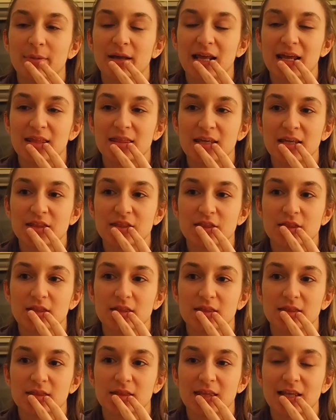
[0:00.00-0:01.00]
But I think
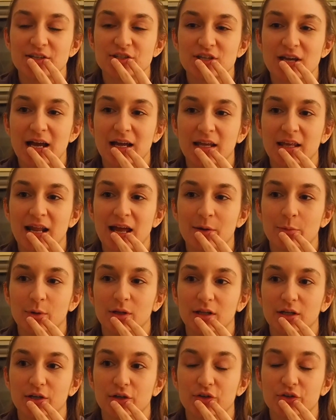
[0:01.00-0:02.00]
that Jack and I
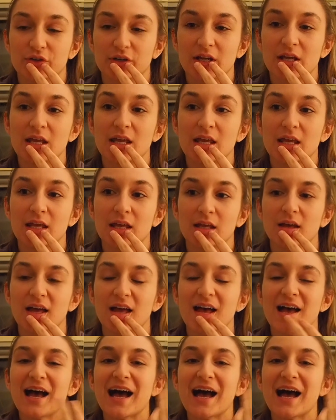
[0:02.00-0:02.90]
will agree.